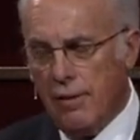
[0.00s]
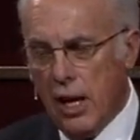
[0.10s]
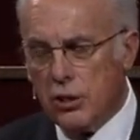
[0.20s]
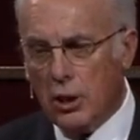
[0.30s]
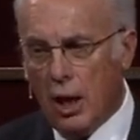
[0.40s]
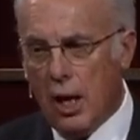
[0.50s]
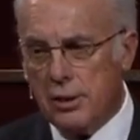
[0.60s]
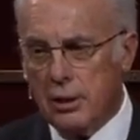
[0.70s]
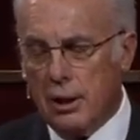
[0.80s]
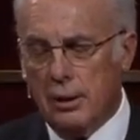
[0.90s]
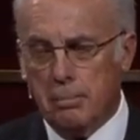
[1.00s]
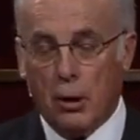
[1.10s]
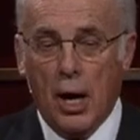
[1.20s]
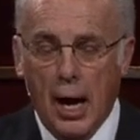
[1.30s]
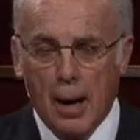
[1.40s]
evangelizing
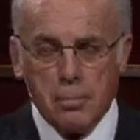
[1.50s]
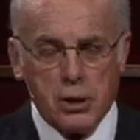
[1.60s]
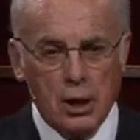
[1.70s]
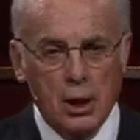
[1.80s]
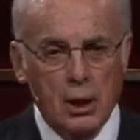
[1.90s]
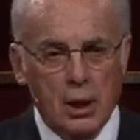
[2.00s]
perhaps